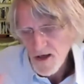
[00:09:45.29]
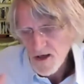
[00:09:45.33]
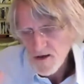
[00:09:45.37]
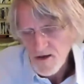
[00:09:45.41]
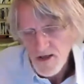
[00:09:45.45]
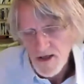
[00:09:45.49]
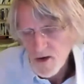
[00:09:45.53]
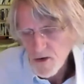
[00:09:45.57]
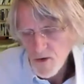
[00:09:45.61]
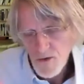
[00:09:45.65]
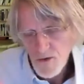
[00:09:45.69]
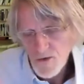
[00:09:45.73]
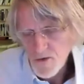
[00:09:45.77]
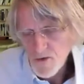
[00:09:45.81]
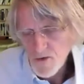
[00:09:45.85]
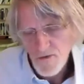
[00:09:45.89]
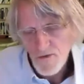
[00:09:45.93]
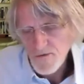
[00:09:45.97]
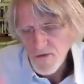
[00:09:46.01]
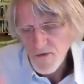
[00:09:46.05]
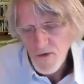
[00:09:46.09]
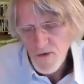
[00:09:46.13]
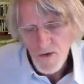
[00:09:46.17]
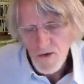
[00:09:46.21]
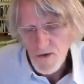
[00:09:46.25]
the order
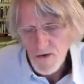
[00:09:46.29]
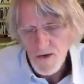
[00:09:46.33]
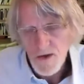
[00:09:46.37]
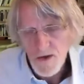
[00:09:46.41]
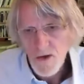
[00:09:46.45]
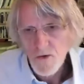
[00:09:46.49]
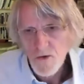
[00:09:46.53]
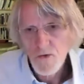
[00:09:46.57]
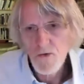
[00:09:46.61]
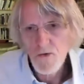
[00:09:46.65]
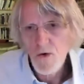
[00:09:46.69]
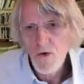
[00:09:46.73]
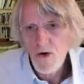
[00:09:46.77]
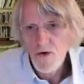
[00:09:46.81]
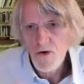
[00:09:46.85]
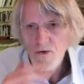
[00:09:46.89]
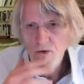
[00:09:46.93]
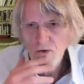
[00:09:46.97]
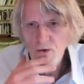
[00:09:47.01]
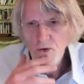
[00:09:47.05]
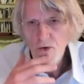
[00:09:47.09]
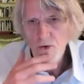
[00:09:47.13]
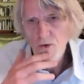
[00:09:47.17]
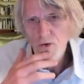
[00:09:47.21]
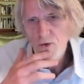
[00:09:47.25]
of
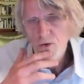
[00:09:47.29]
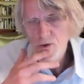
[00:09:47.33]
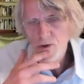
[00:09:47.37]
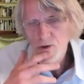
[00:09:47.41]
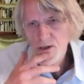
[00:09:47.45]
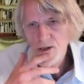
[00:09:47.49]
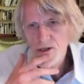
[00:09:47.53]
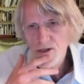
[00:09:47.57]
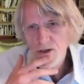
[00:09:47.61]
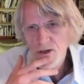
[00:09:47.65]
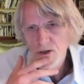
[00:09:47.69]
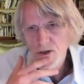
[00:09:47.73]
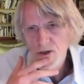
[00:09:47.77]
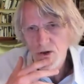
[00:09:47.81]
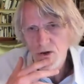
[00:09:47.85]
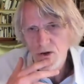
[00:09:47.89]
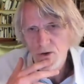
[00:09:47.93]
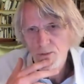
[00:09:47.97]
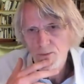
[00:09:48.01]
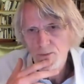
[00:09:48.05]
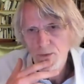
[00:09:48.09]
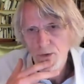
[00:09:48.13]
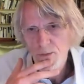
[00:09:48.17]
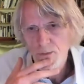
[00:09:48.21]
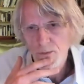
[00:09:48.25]
200 euros
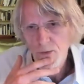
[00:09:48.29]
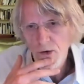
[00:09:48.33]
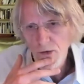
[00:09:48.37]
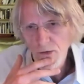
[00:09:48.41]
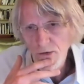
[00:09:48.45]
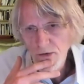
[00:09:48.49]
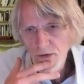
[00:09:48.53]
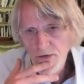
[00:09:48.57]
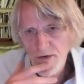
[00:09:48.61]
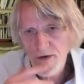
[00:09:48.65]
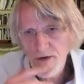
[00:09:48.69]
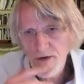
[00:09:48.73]
per month,